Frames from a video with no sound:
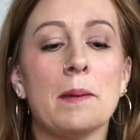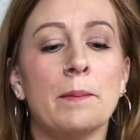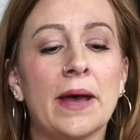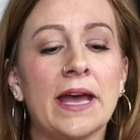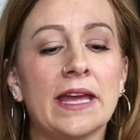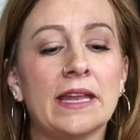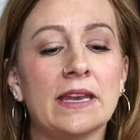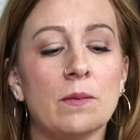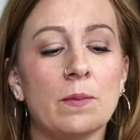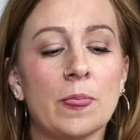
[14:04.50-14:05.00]

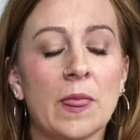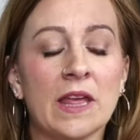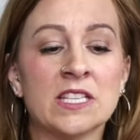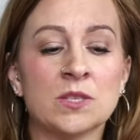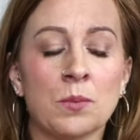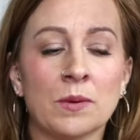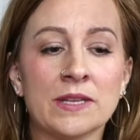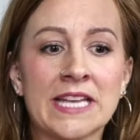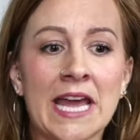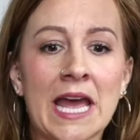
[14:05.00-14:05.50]
But is
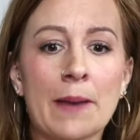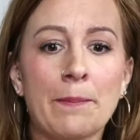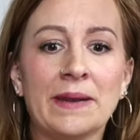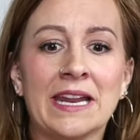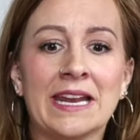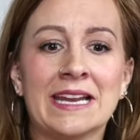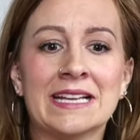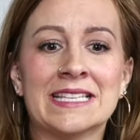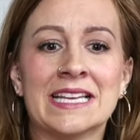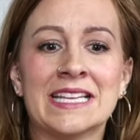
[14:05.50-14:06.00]
what's
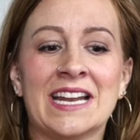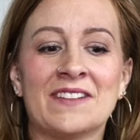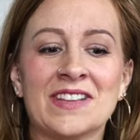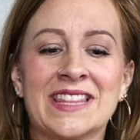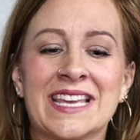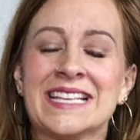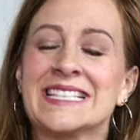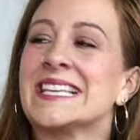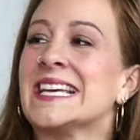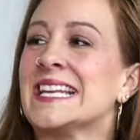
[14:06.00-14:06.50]
happening is then
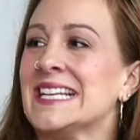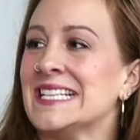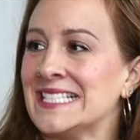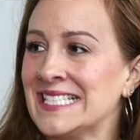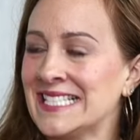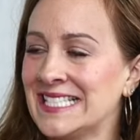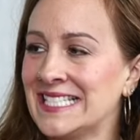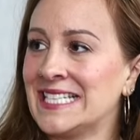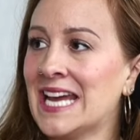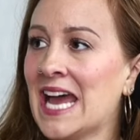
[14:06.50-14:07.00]
everything's getting
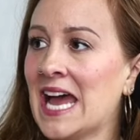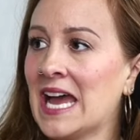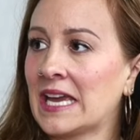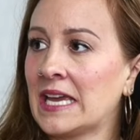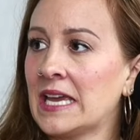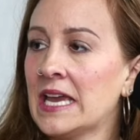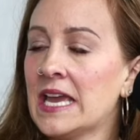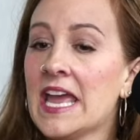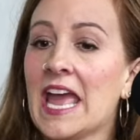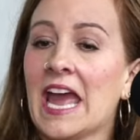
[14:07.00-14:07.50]
stuck.
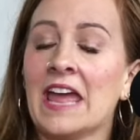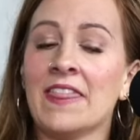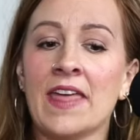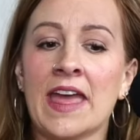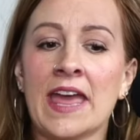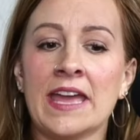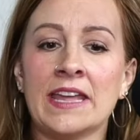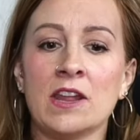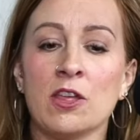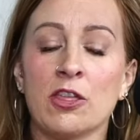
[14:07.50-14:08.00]
Yeah. And
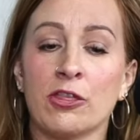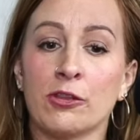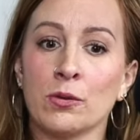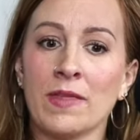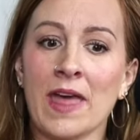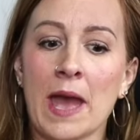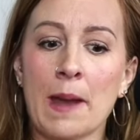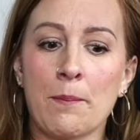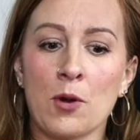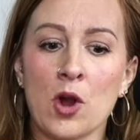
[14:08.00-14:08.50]
then through
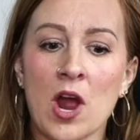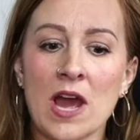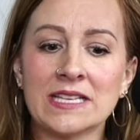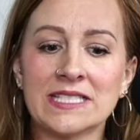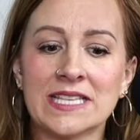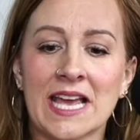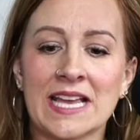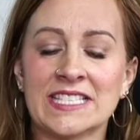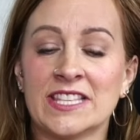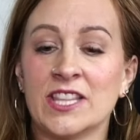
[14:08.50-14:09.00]
that
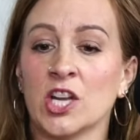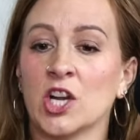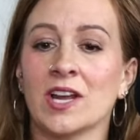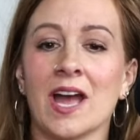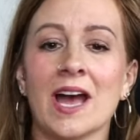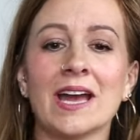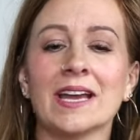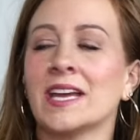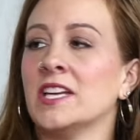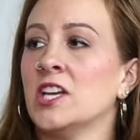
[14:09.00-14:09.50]
process, their
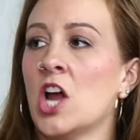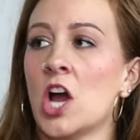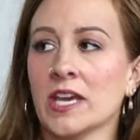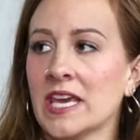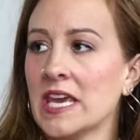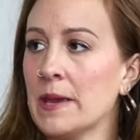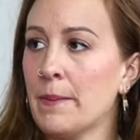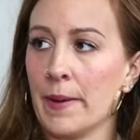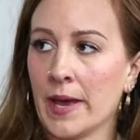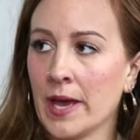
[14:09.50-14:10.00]
gut cannot
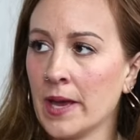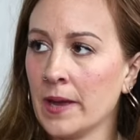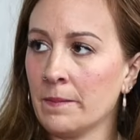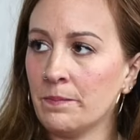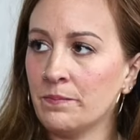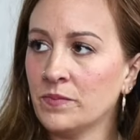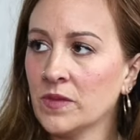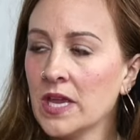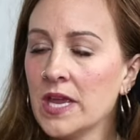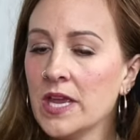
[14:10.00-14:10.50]
keep up.
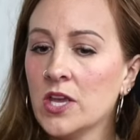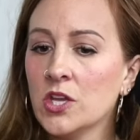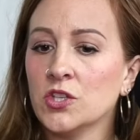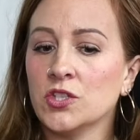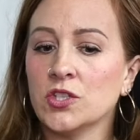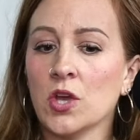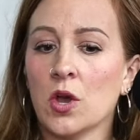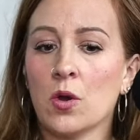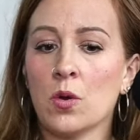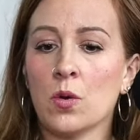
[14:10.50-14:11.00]
Yeah.
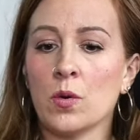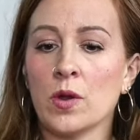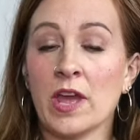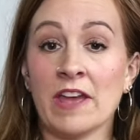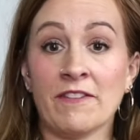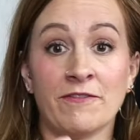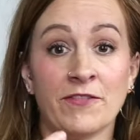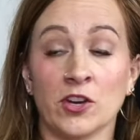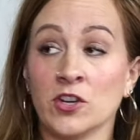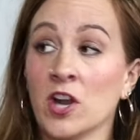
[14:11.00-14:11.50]
So
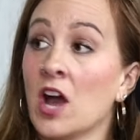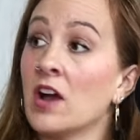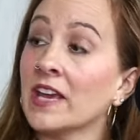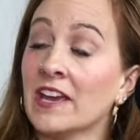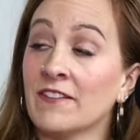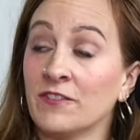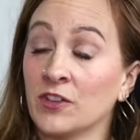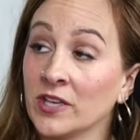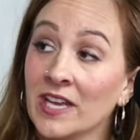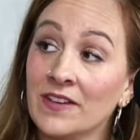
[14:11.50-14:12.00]
if they're not,
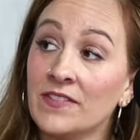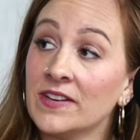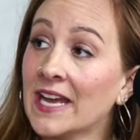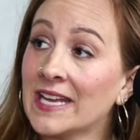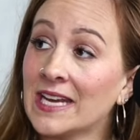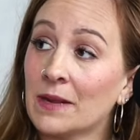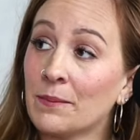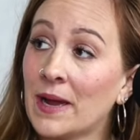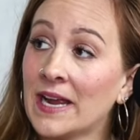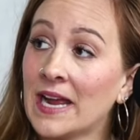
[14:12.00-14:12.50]
if they're given
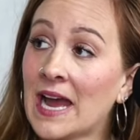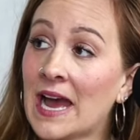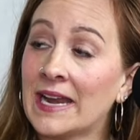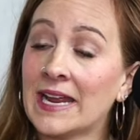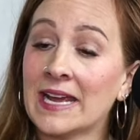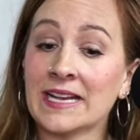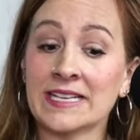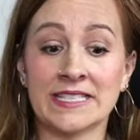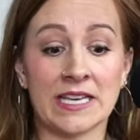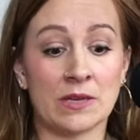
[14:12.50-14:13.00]

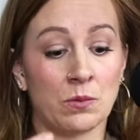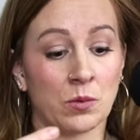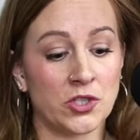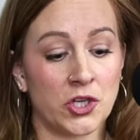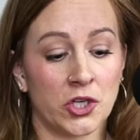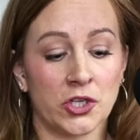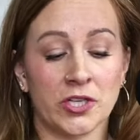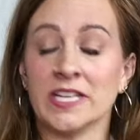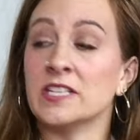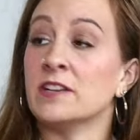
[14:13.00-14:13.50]
antibiotics, then we're
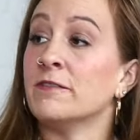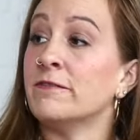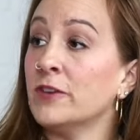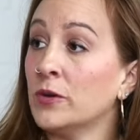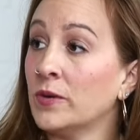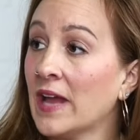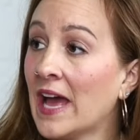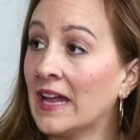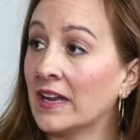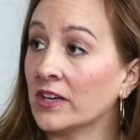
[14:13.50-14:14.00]
turning into
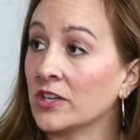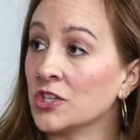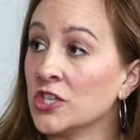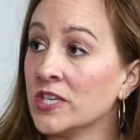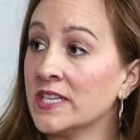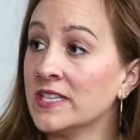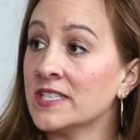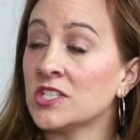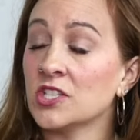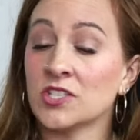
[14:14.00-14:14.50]
food
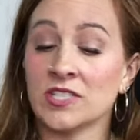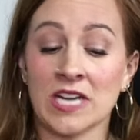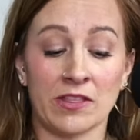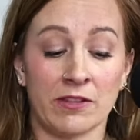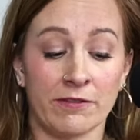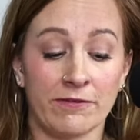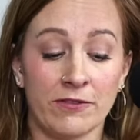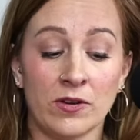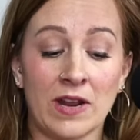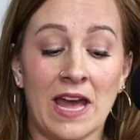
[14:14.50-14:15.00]
allergies. Okay. Now the
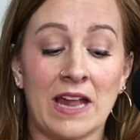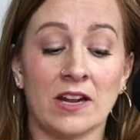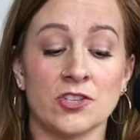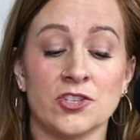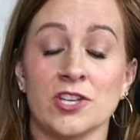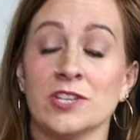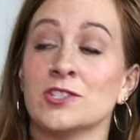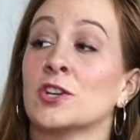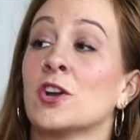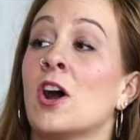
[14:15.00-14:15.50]
food
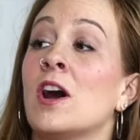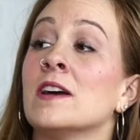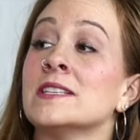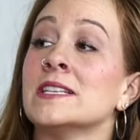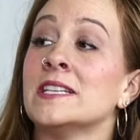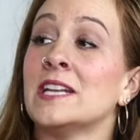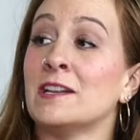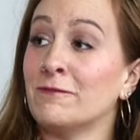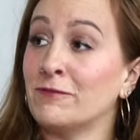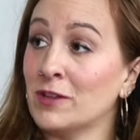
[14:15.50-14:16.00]
allergies are
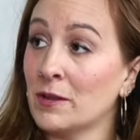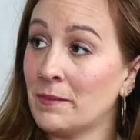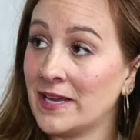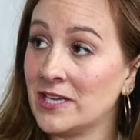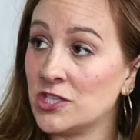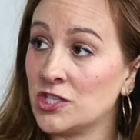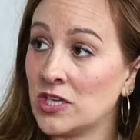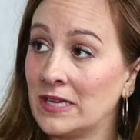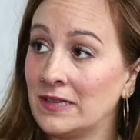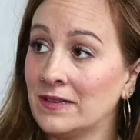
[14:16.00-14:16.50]
causing
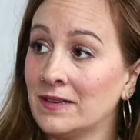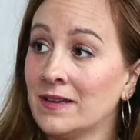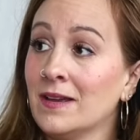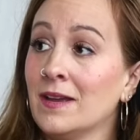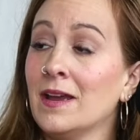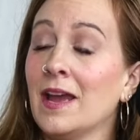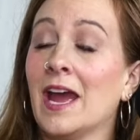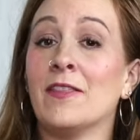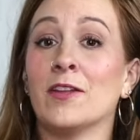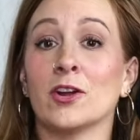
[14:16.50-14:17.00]
inflammation, yeah.
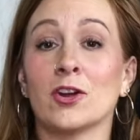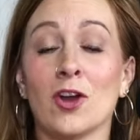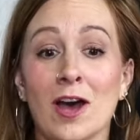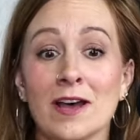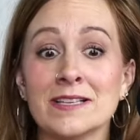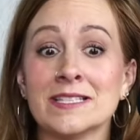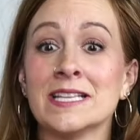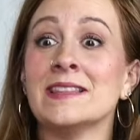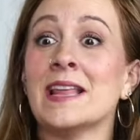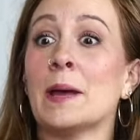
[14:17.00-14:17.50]
and they're
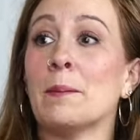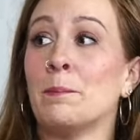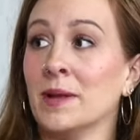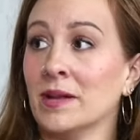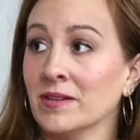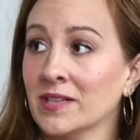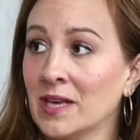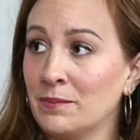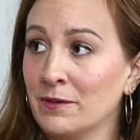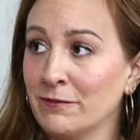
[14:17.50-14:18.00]
causing that
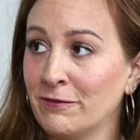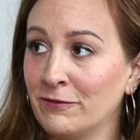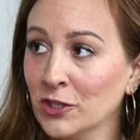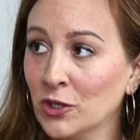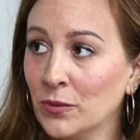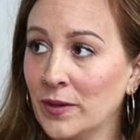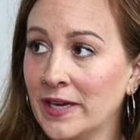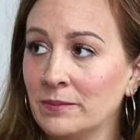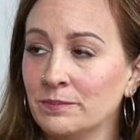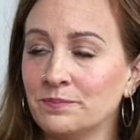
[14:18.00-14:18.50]
buildup of
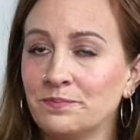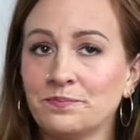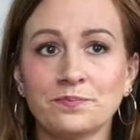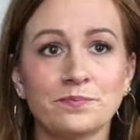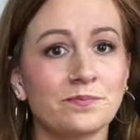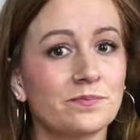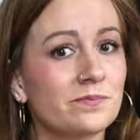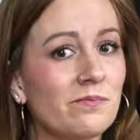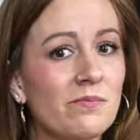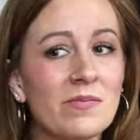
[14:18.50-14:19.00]
fluid,
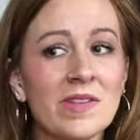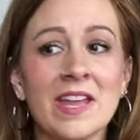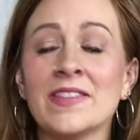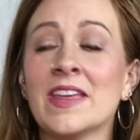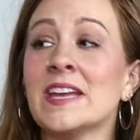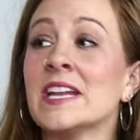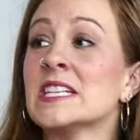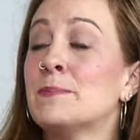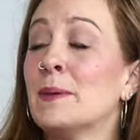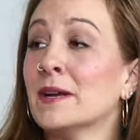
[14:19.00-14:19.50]
and
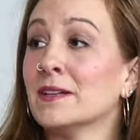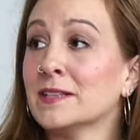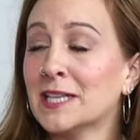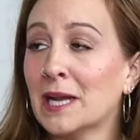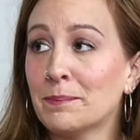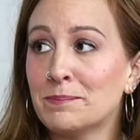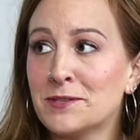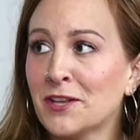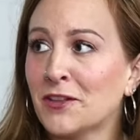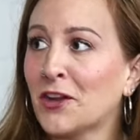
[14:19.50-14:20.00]
then it's building
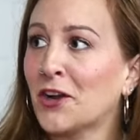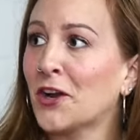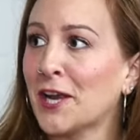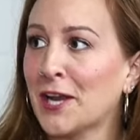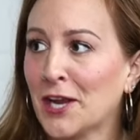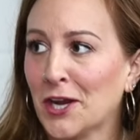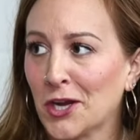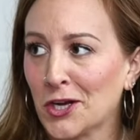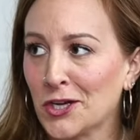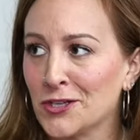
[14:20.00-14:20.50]
up to their more
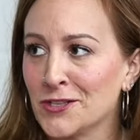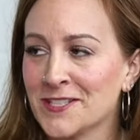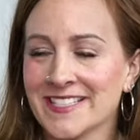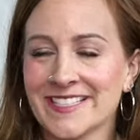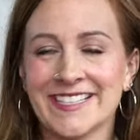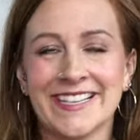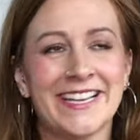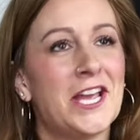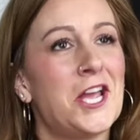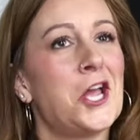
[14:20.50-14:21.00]
ears.
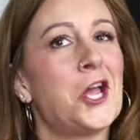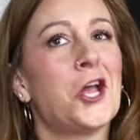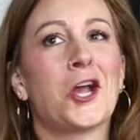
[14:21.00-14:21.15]
Sensitive the next